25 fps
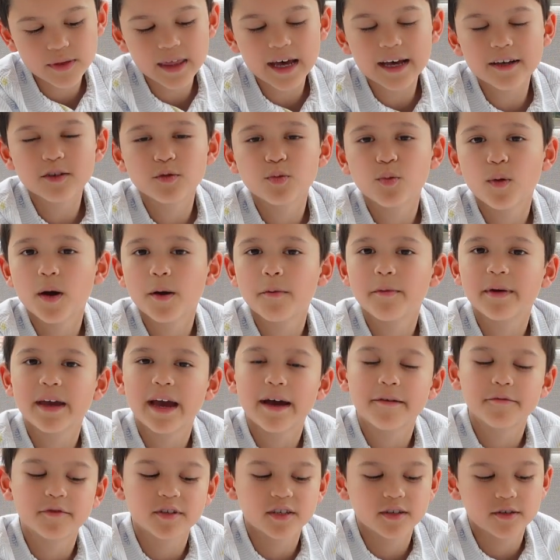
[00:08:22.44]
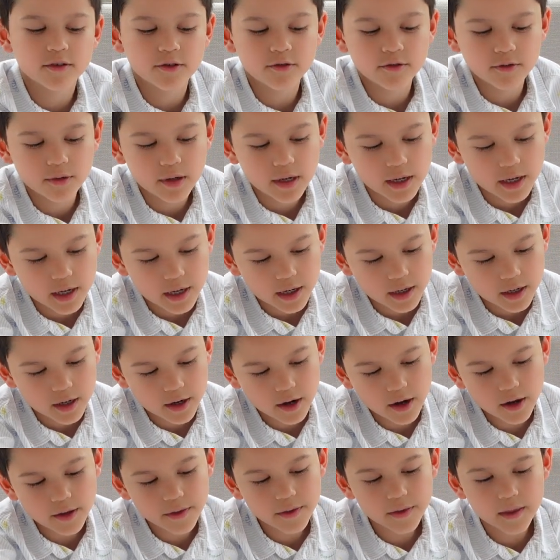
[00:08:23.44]
that's why we have to
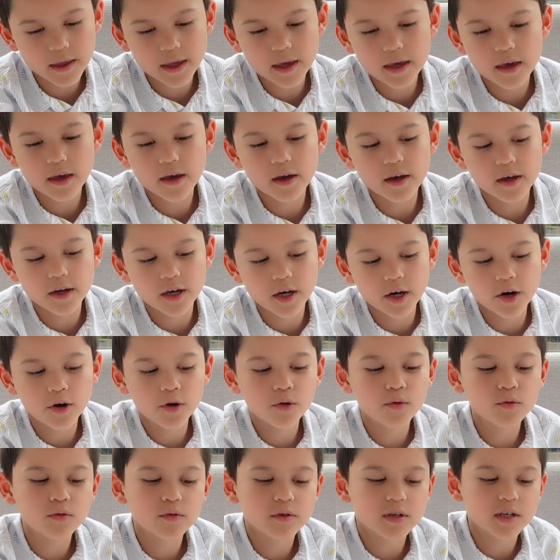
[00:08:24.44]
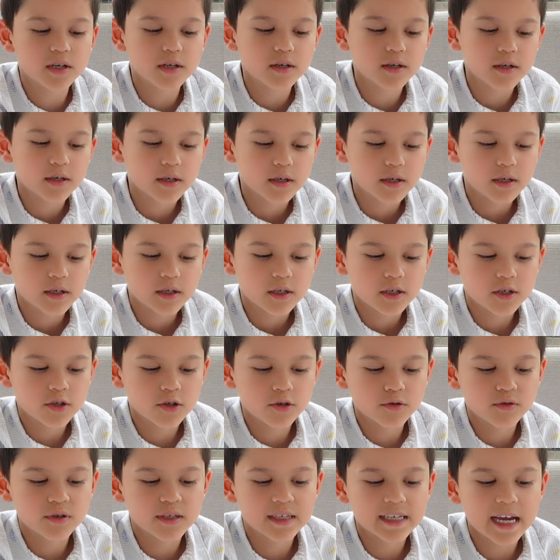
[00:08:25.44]
cut the goat
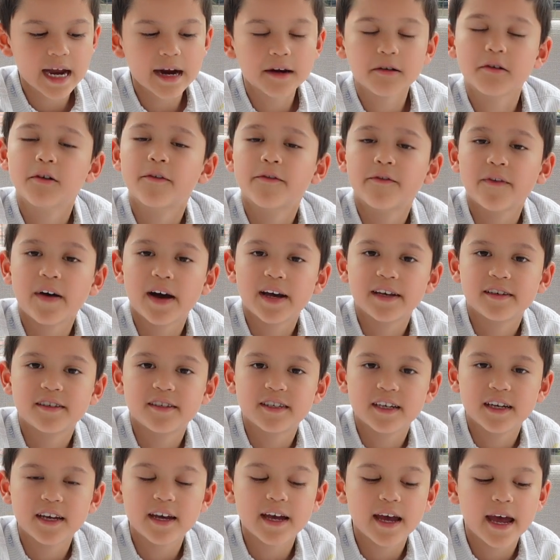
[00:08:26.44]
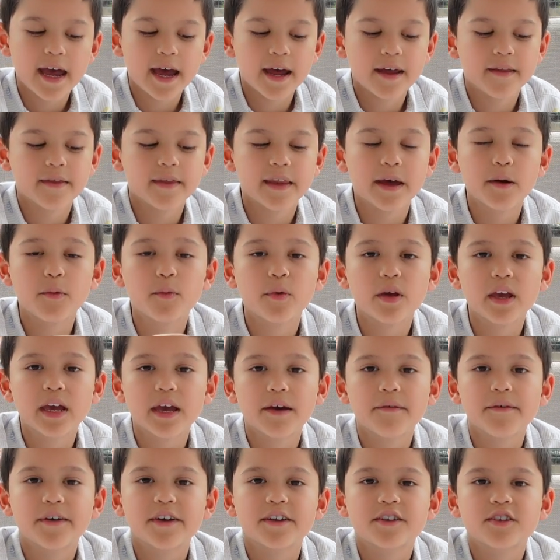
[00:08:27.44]
to sacrifice it, and then we
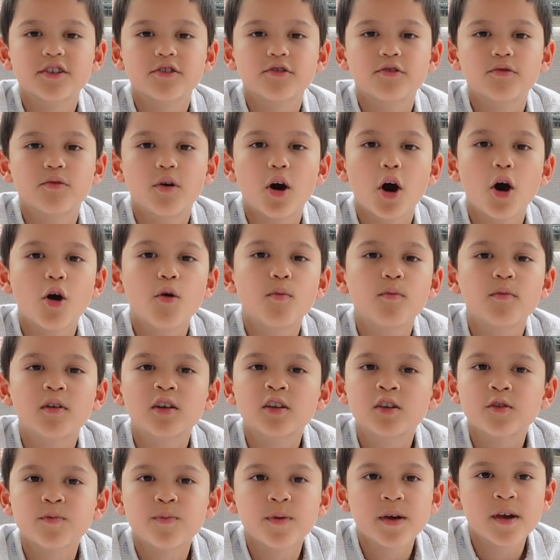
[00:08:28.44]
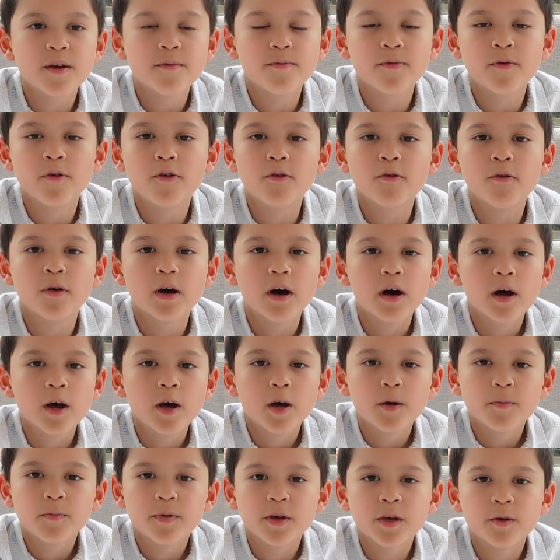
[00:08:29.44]
give it to homeless people,
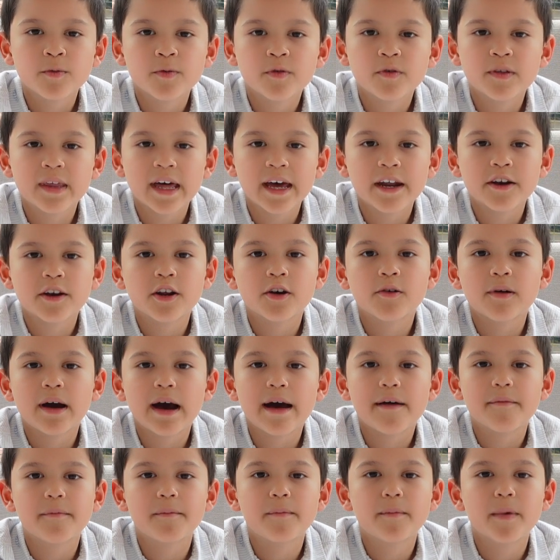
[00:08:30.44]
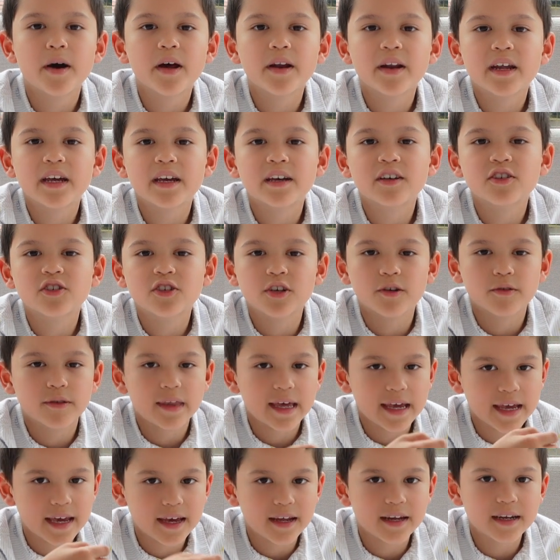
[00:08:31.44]
people that don't have money, so
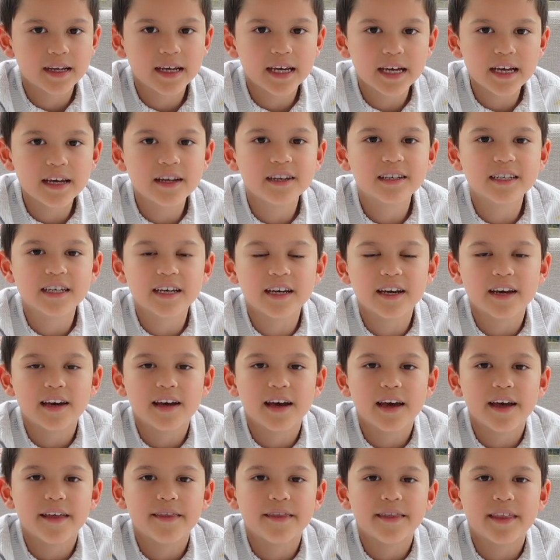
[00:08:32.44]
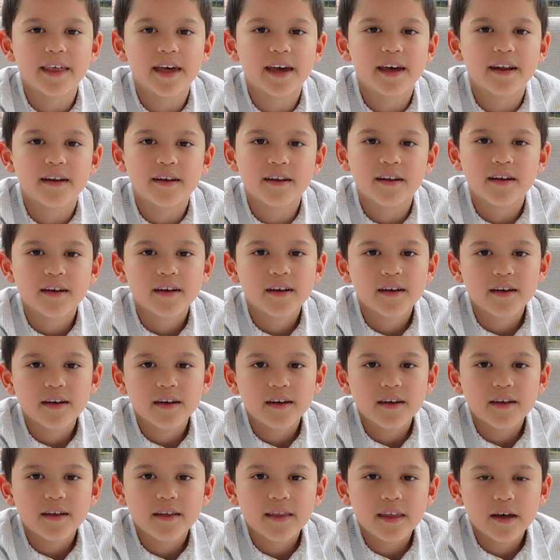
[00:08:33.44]
they can eat it, and then
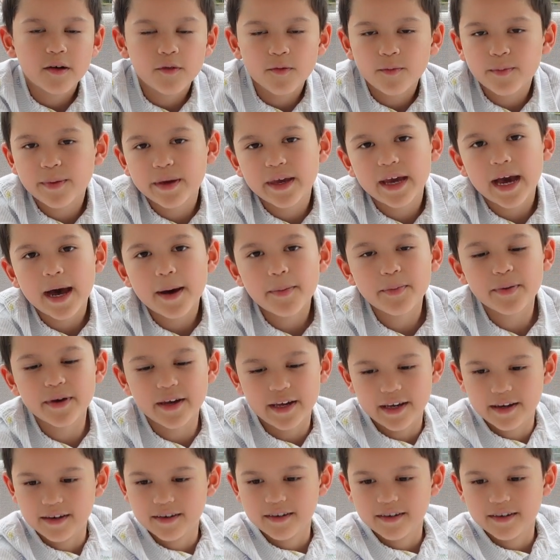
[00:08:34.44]
they will be happy.